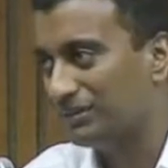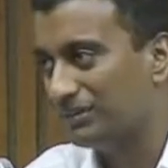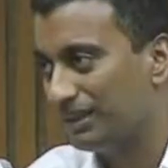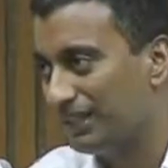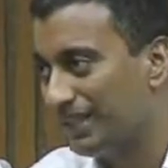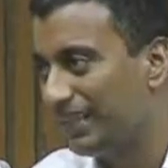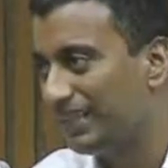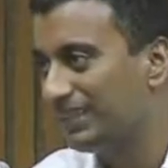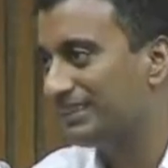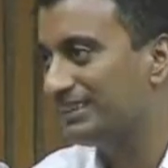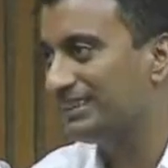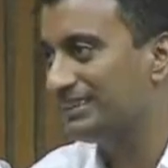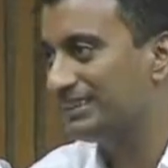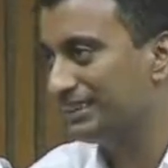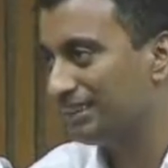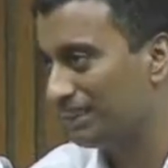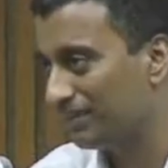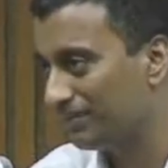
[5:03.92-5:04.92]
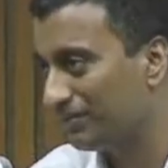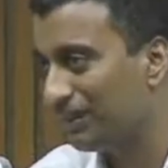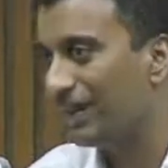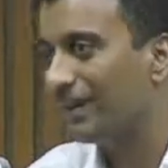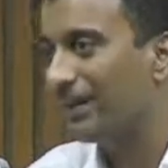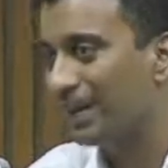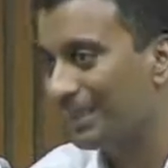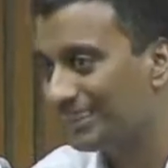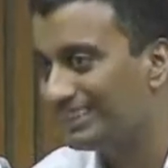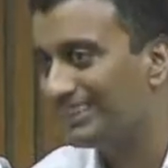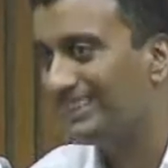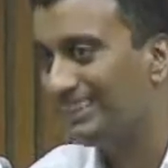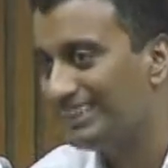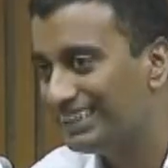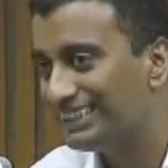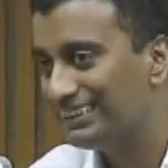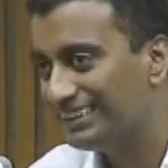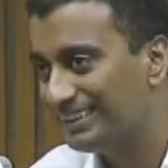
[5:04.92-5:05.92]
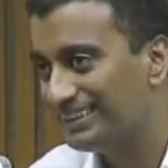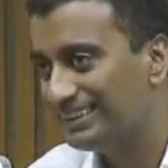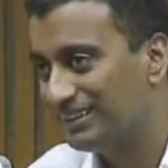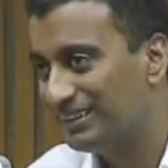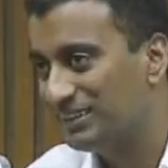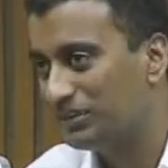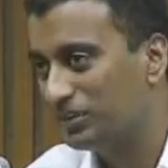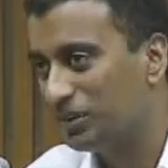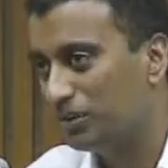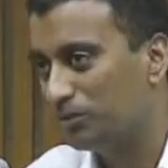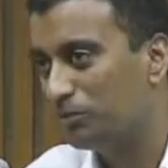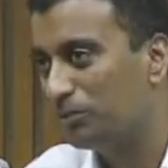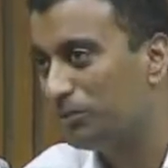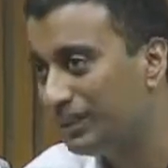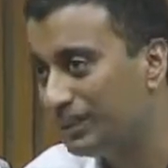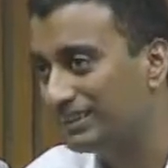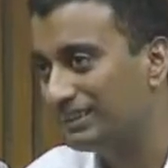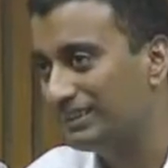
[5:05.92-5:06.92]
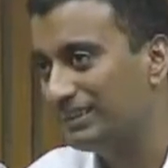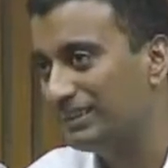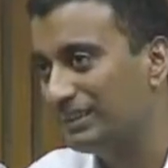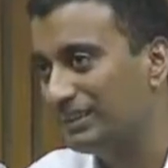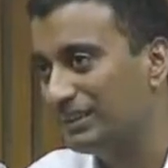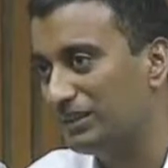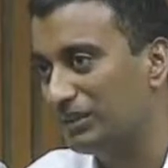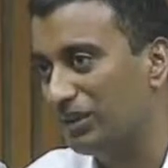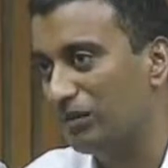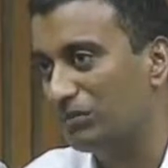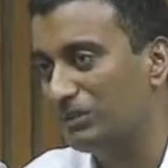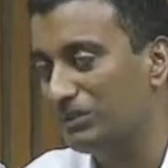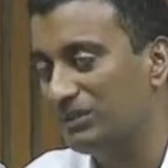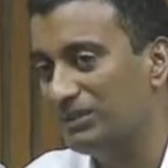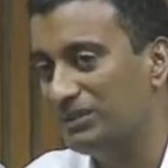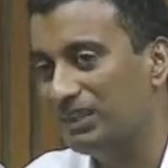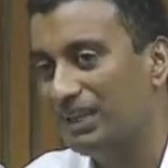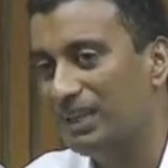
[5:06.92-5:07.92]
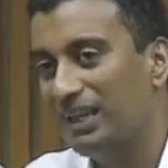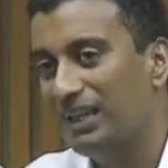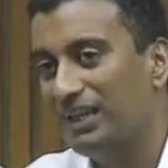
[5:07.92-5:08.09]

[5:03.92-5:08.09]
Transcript: lakes are seen as these sort of pre-existing commons.